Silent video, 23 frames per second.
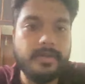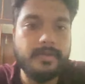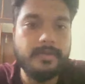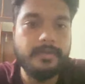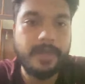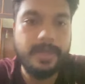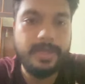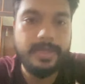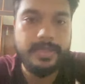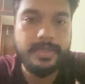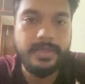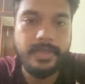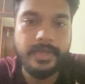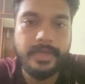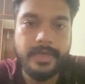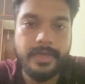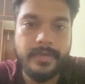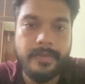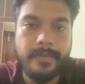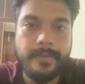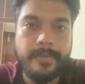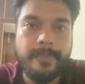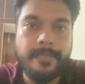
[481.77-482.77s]
files, right?
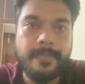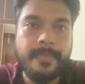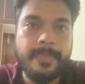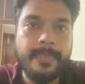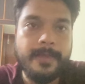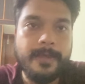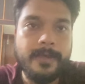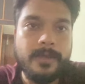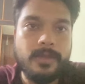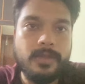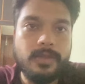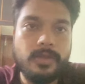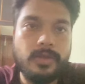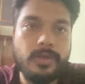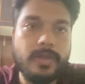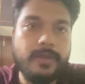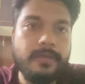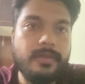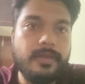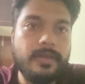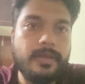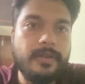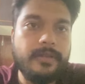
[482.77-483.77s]
So
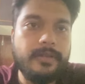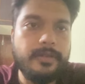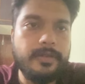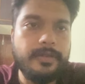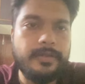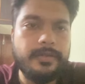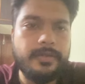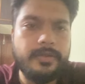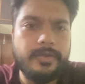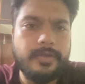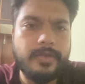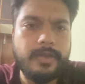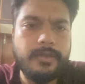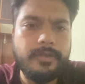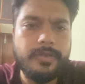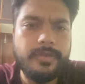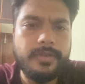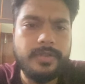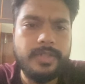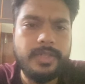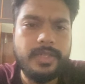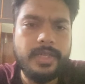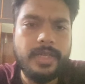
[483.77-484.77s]
even if
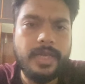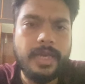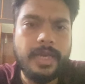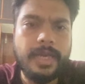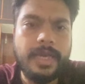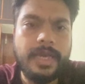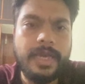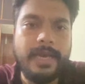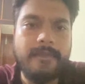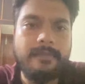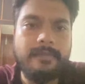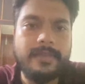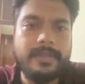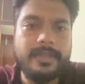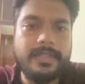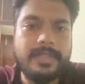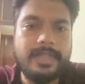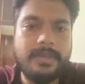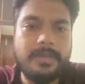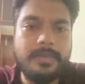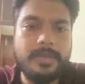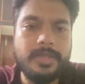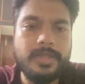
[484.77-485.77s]
you see, I have
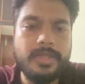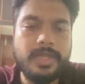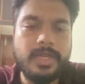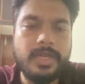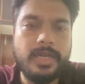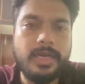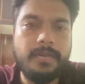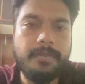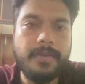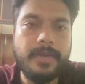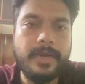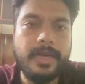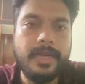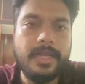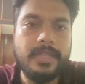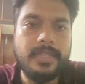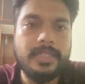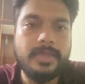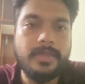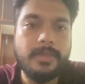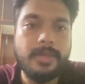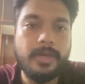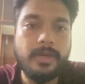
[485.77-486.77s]
established a
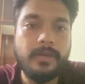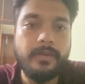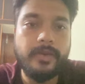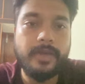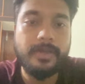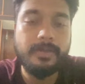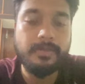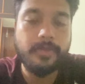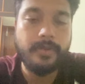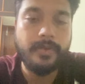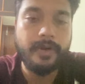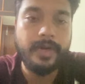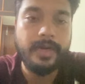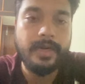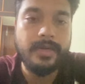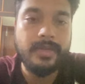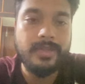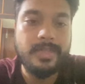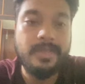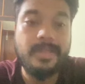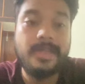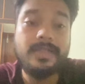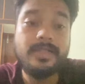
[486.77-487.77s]
dependency between
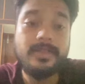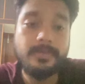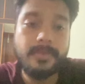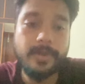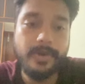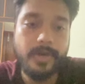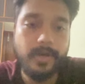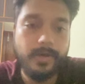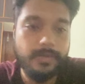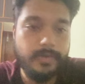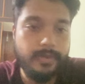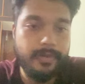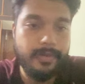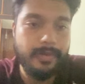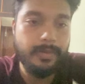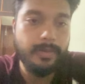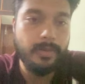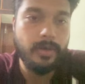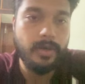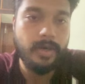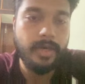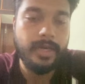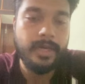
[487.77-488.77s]
providers, and that's the beauty of
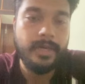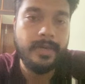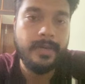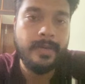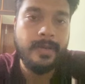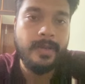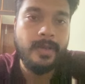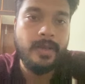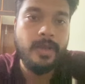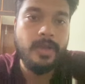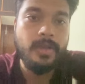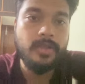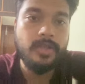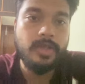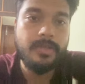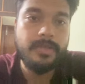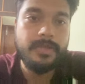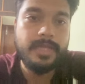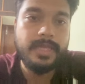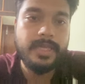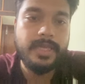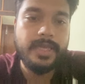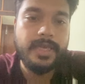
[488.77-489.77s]
RiverPod, right? So
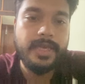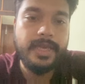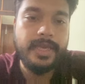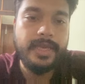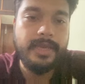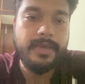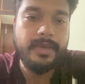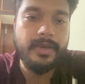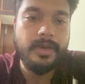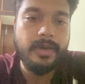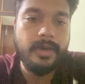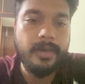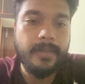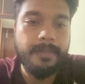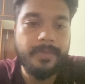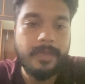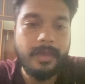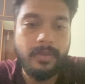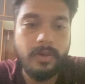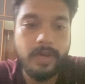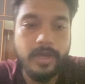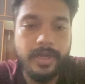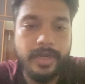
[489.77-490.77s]
I'm saying, hey,
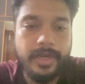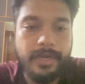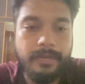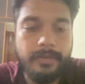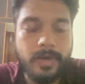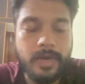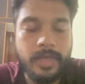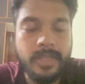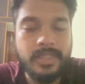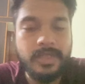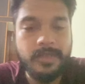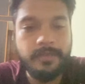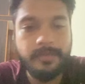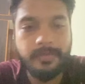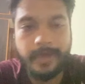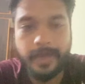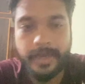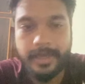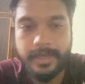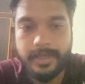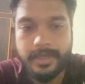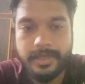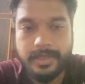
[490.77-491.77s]
I want to read project
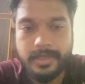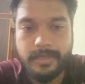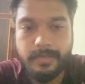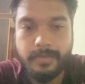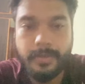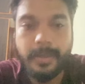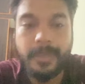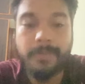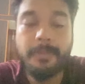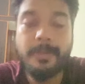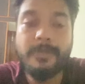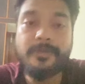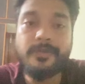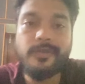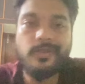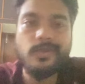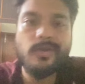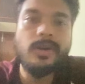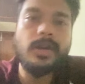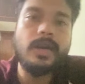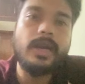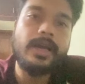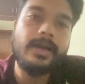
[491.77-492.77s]
files, but
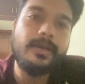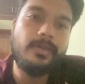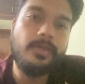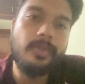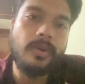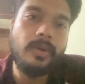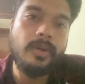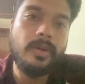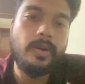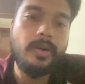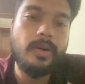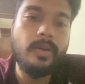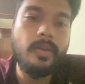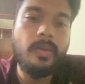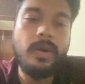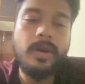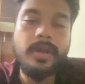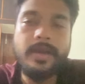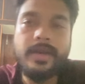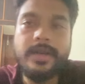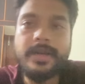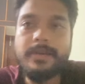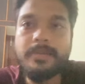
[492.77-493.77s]
before I
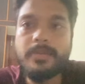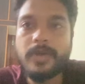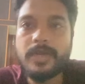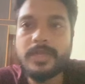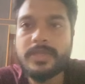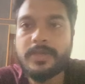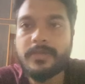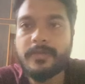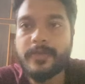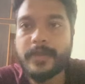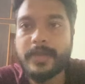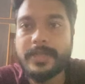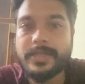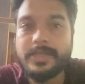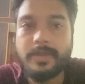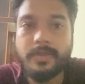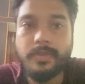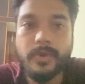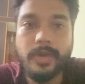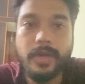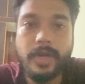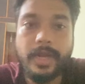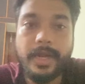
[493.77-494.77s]
want to read project files, I
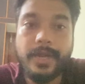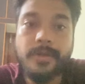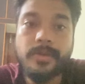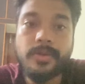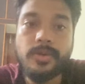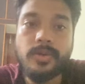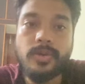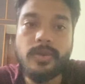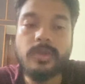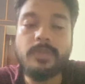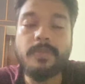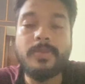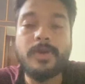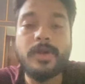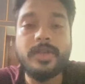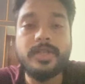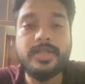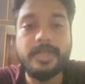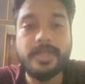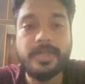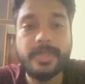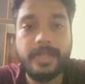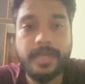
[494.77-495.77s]
would like to know the
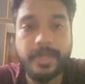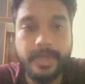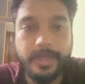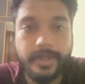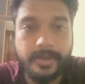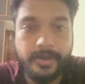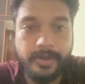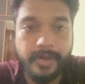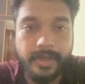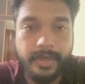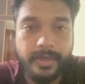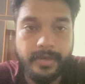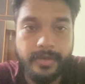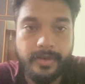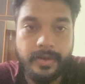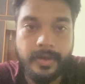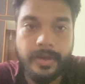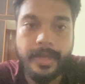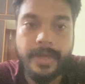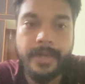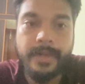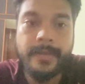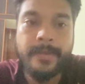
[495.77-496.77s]
project directory,
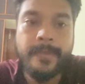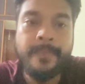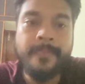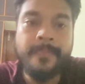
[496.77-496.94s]
right?